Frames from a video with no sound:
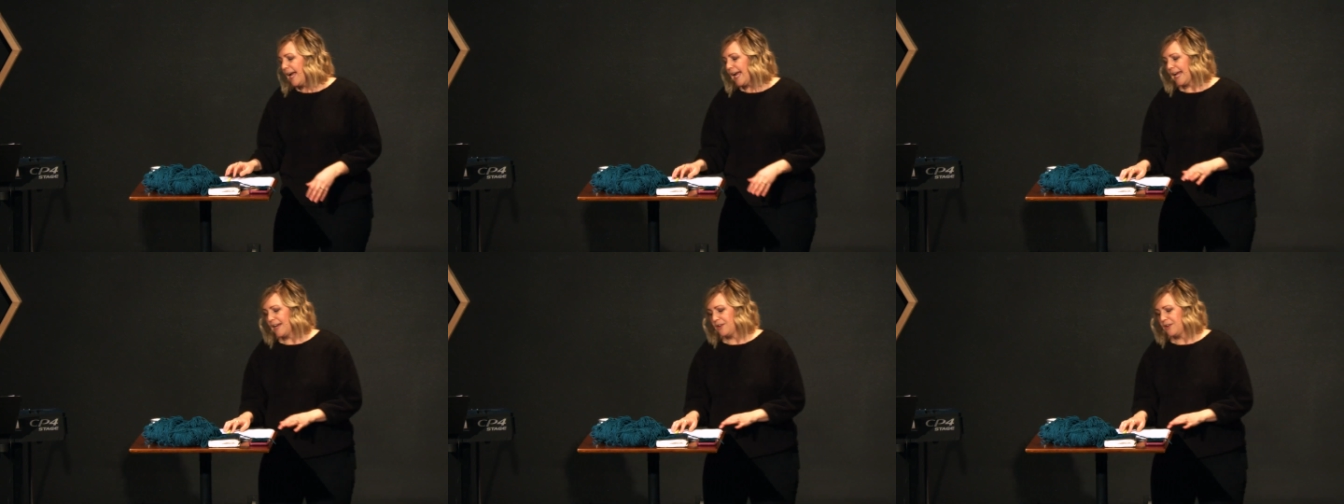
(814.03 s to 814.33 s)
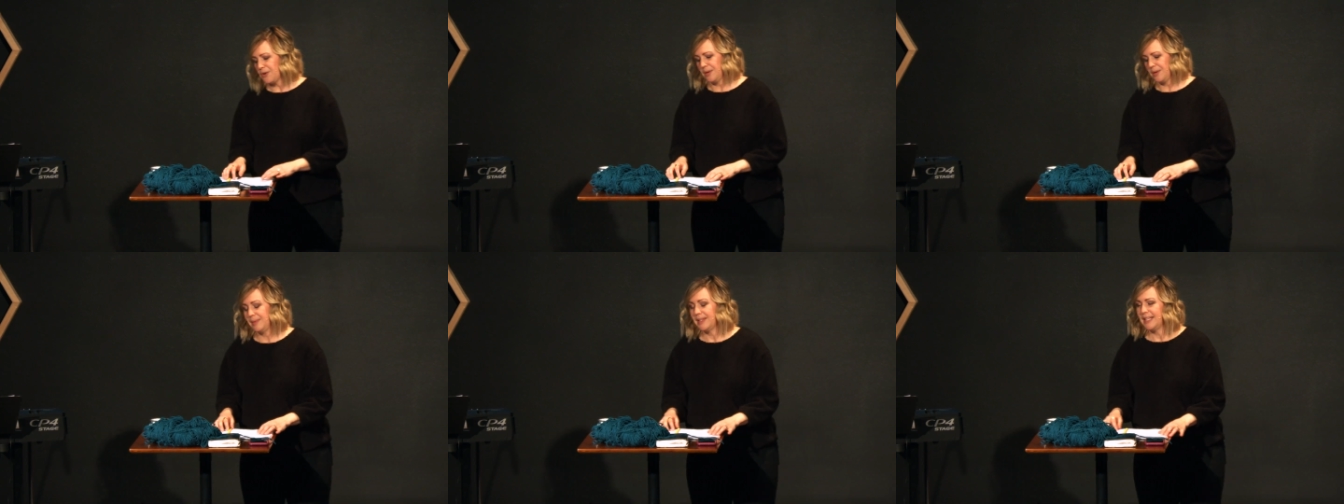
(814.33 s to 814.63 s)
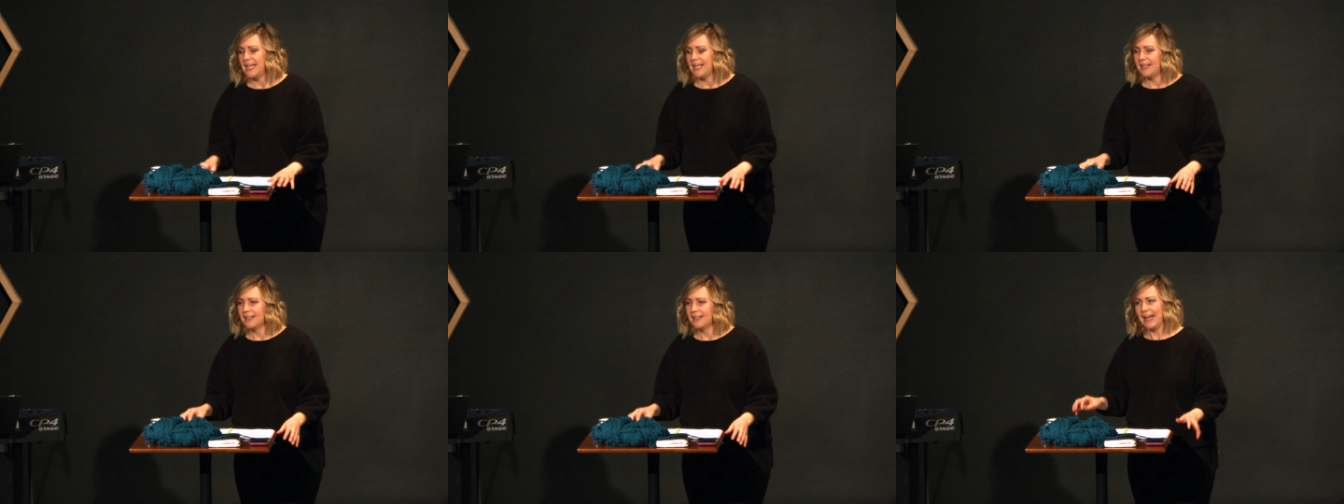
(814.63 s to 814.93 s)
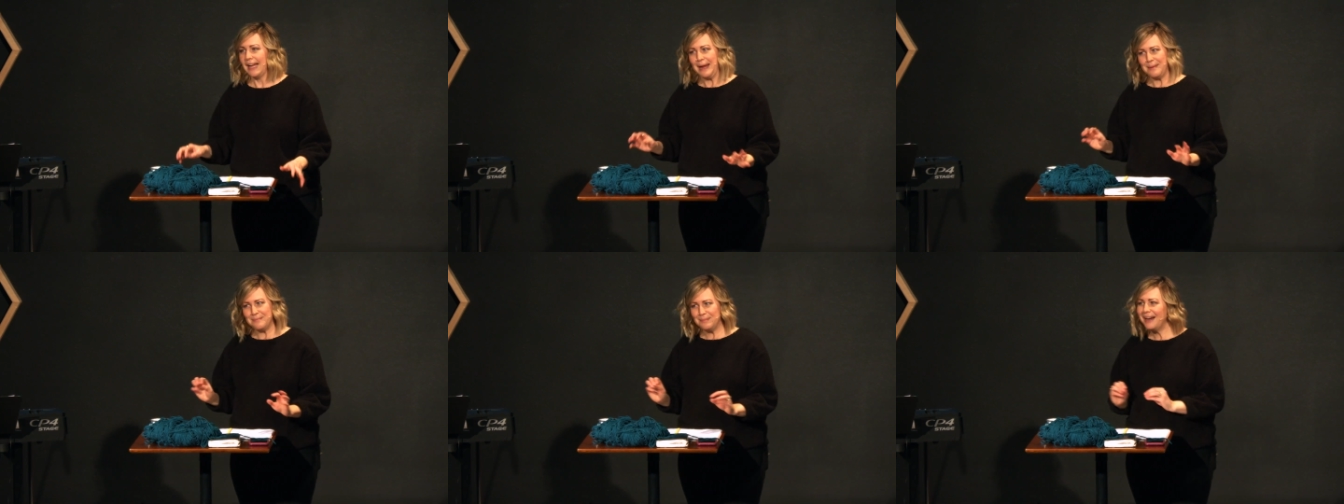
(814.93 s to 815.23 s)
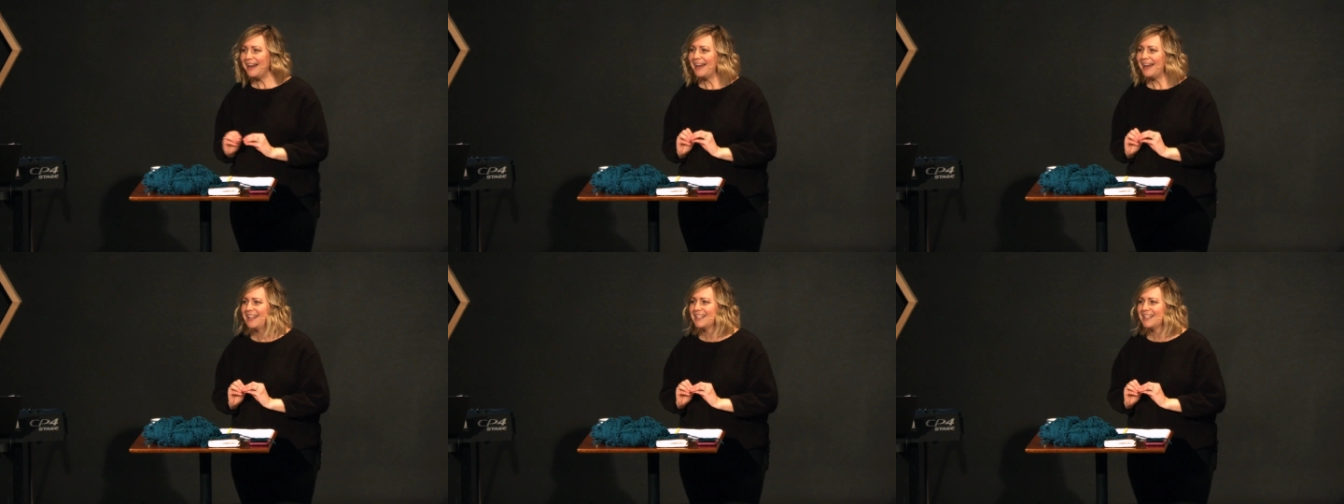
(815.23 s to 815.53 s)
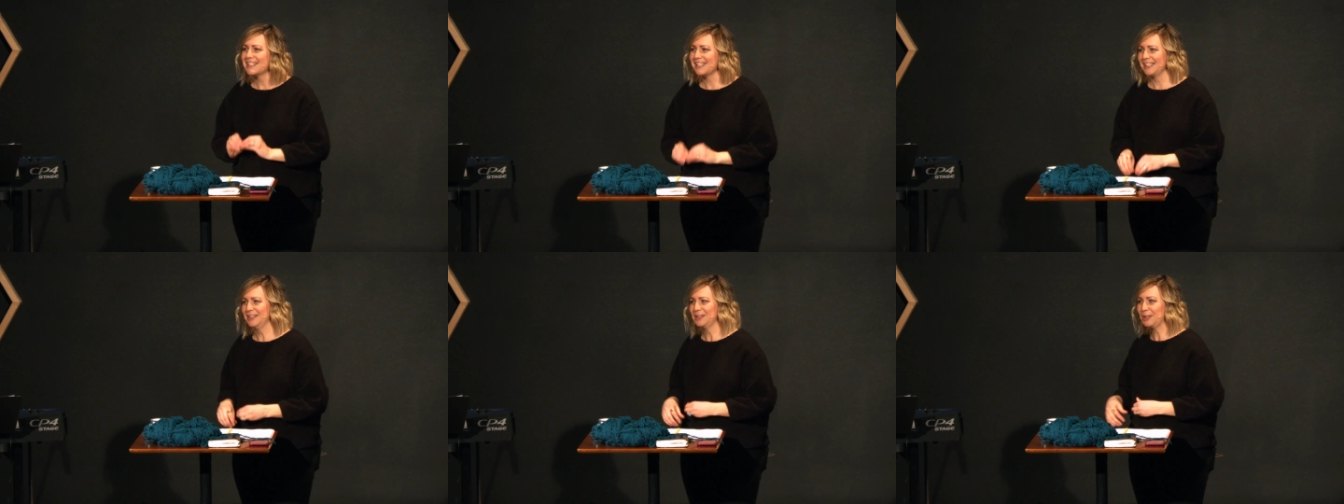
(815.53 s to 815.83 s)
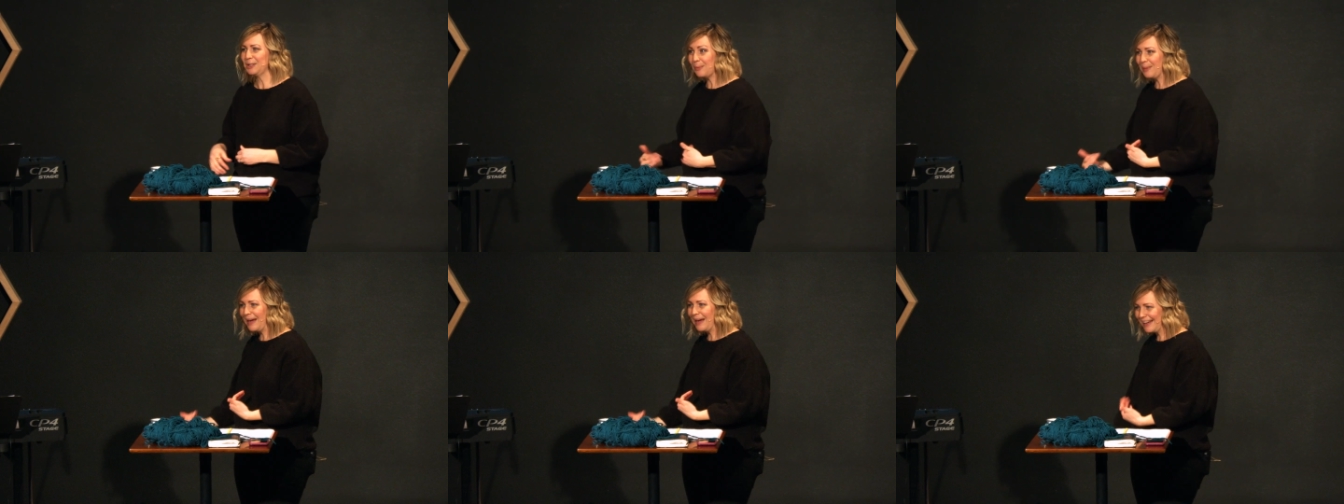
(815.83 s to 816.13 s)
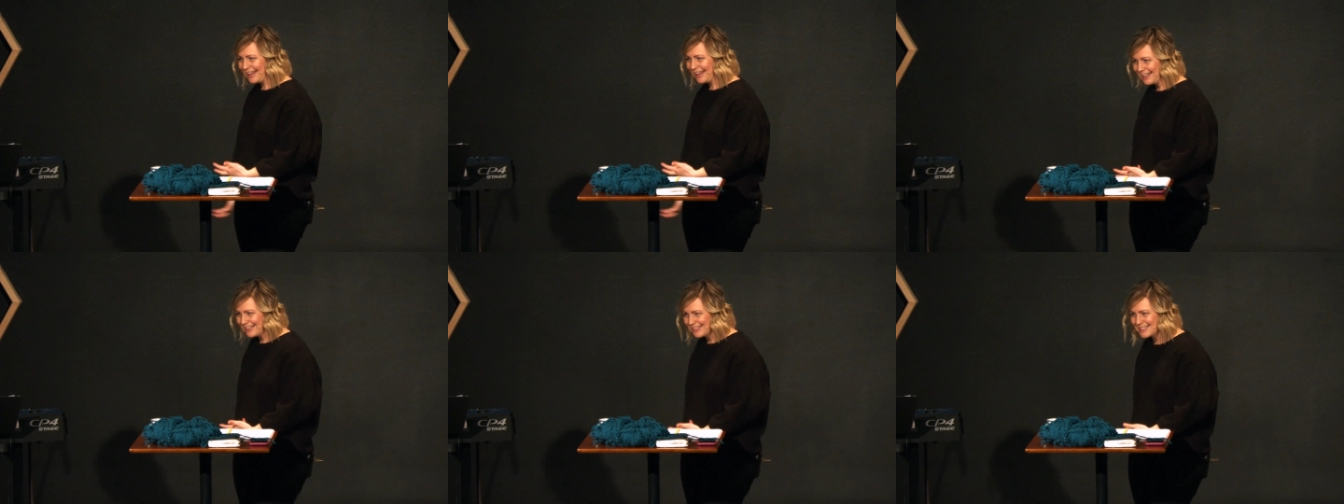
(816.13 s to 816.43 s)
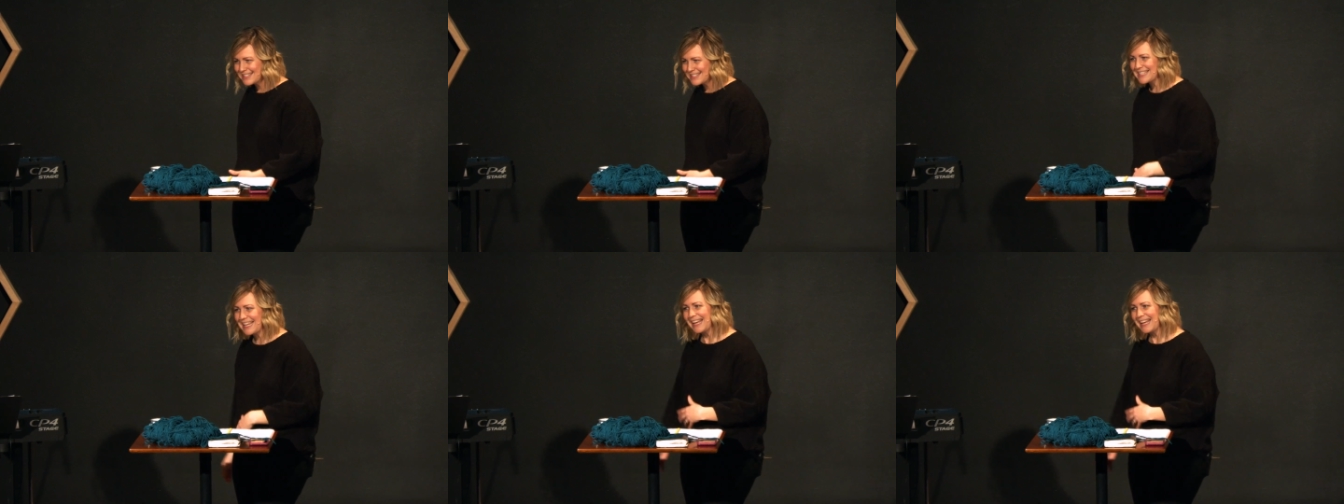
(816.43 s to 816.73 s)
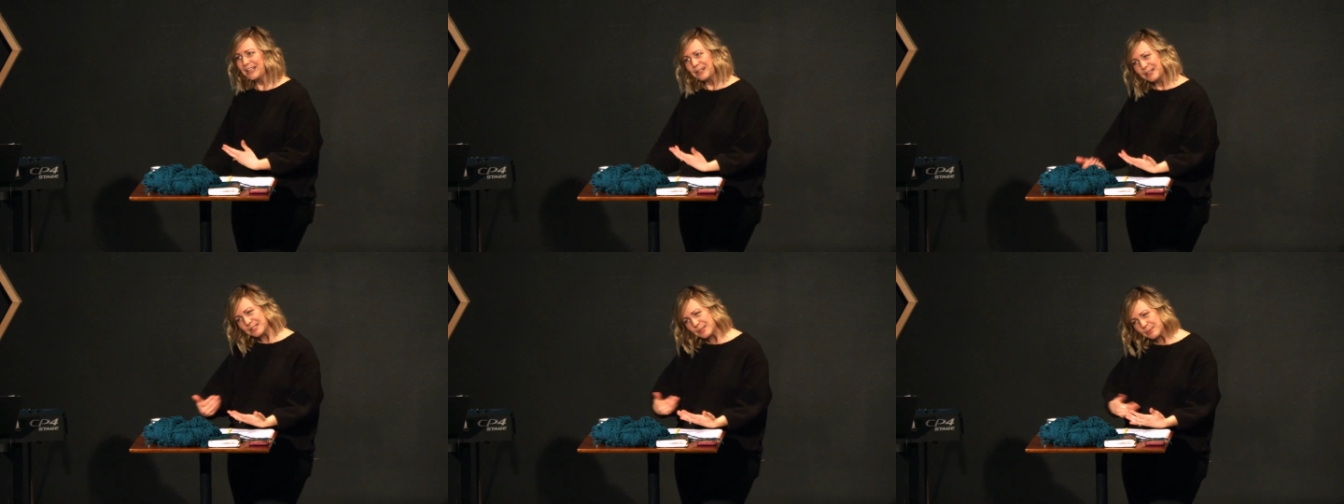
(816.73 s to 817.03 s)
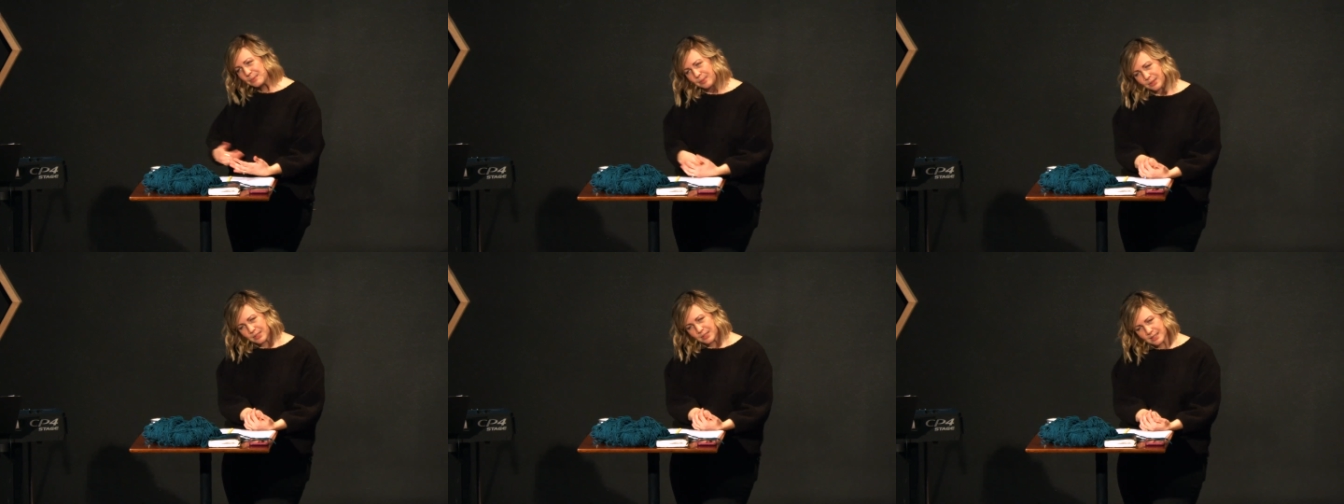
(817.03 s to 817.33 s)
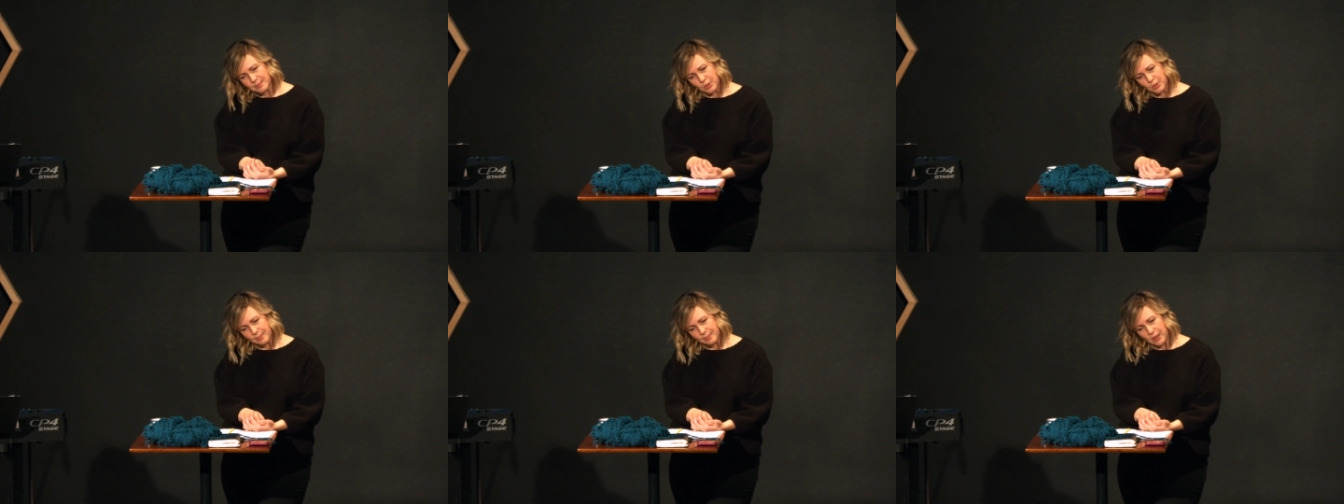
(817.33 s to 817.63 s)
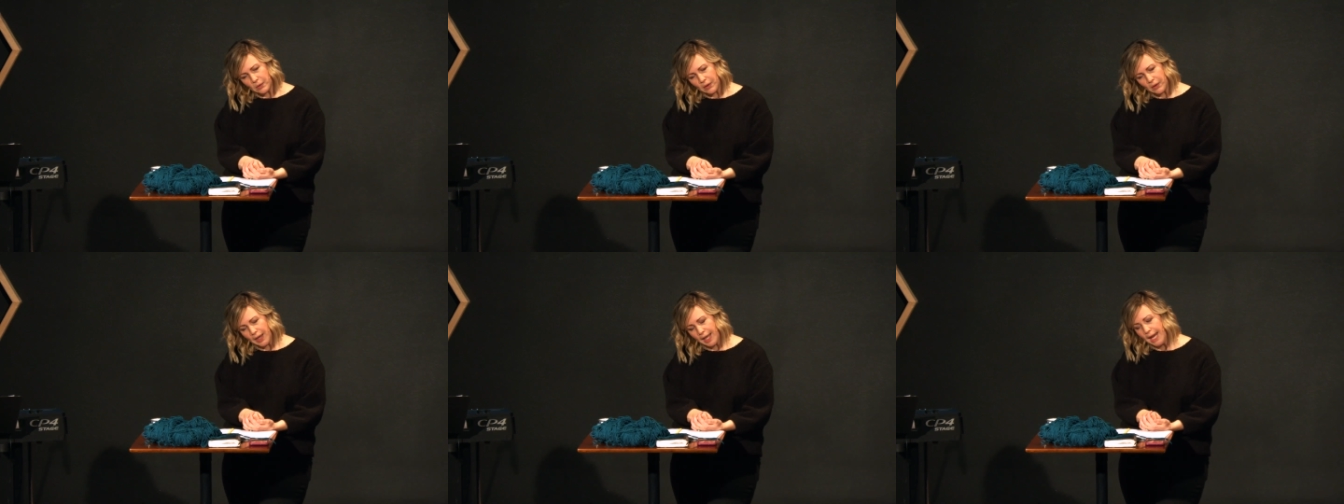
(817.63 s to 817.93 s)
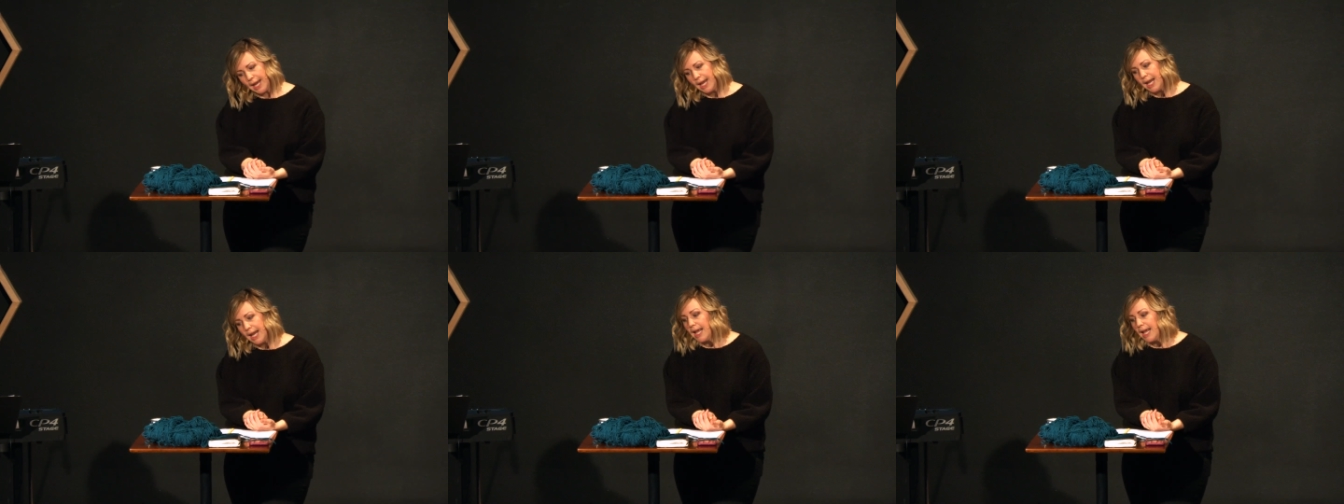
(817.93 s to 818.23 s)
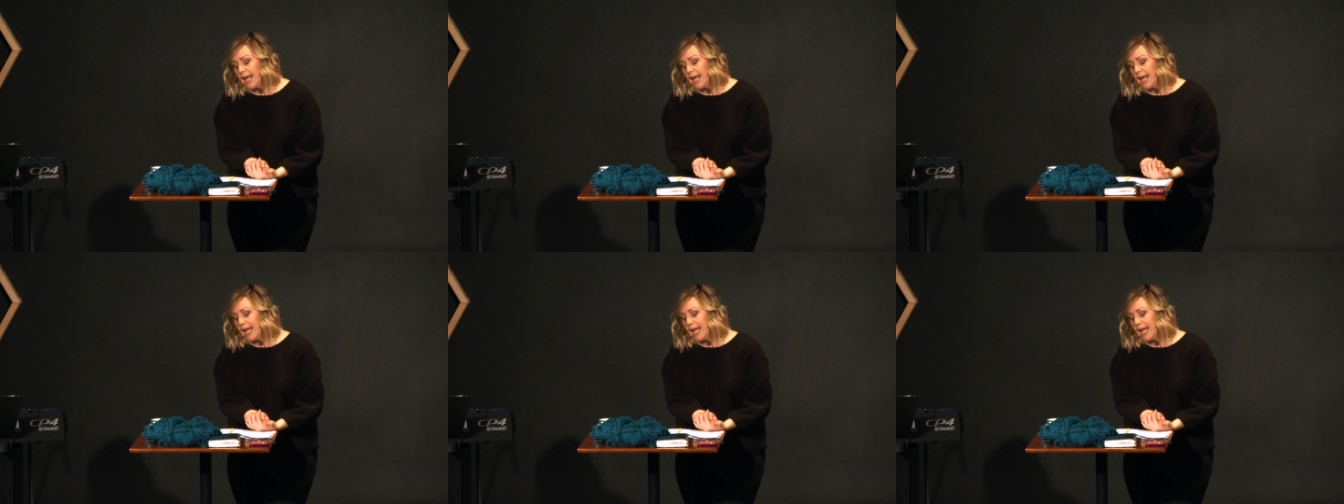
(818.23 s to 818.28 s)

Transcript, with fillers: And normally I might go back in and say, could you pour some more milk in it?